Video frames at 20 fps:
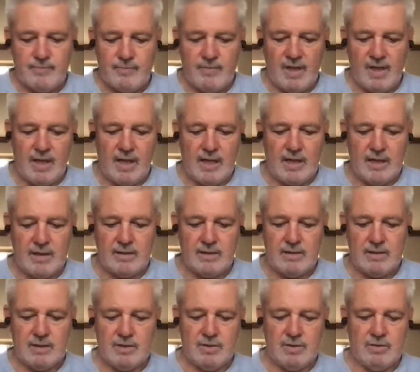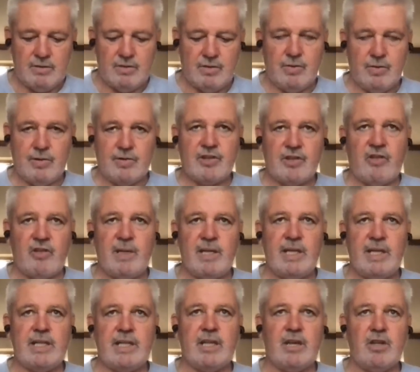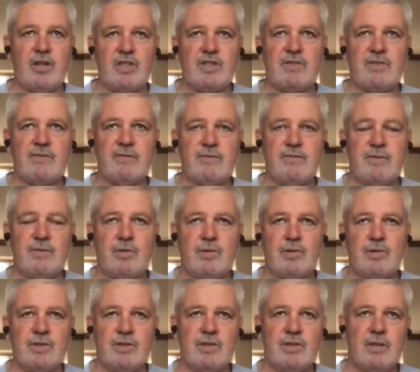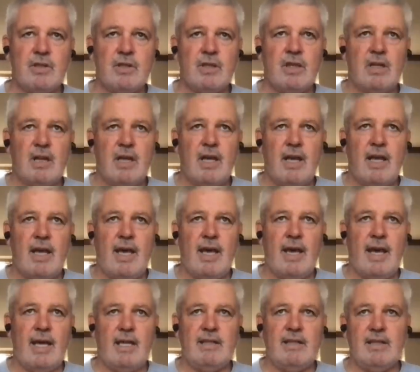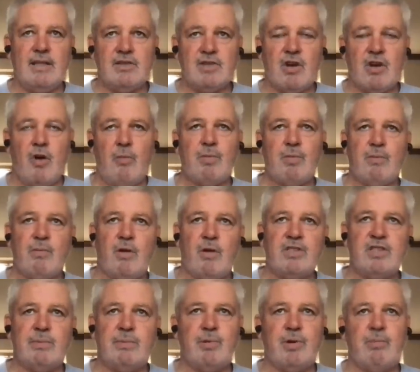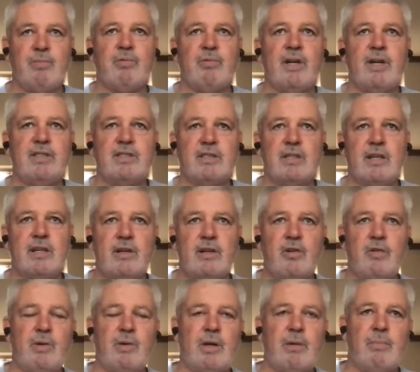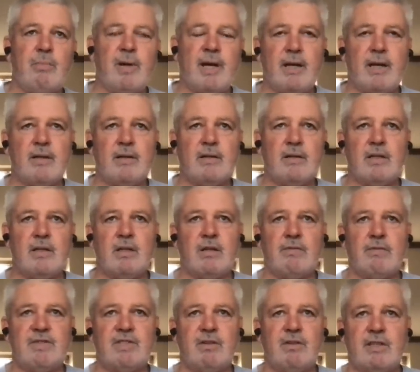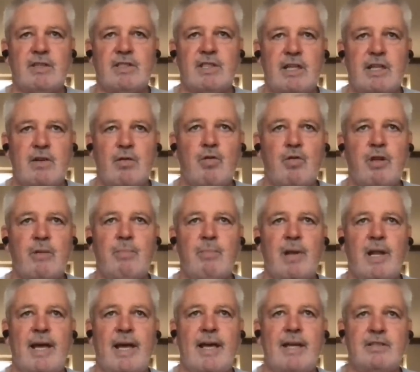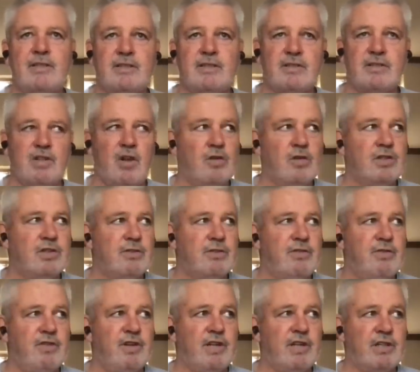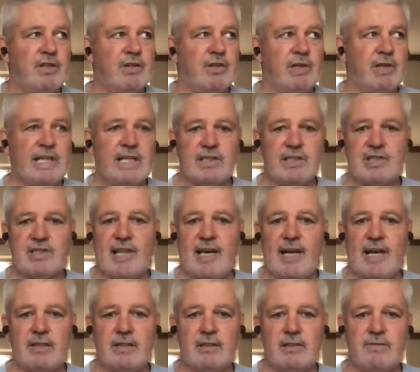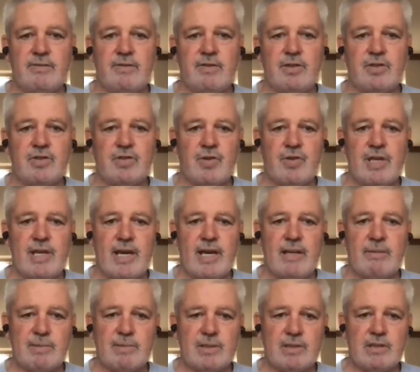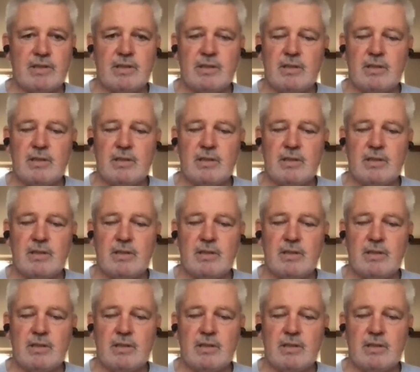uh, the two tours I've been head coach for is, and it does compromise your preparation a little bit, but you know, I say to all the players, as long as you're fit, you'll get a start in the first three games.